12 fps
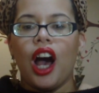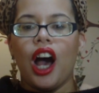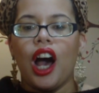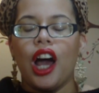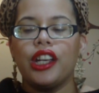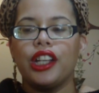
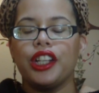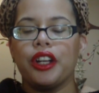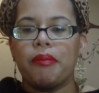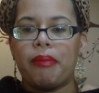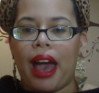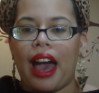on
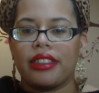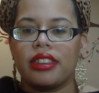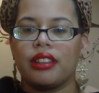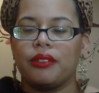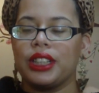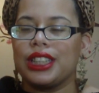your
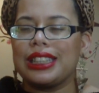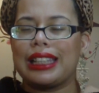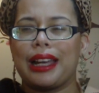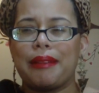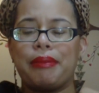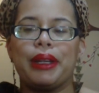bath, which is
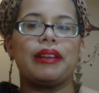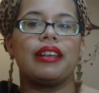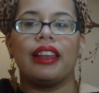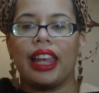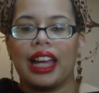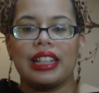like a
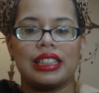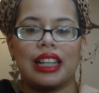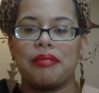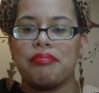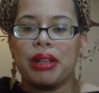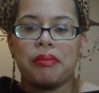big, like I
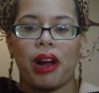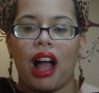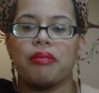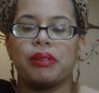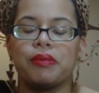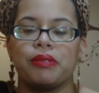said, big
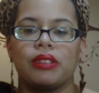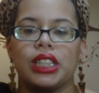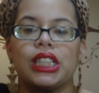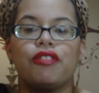problem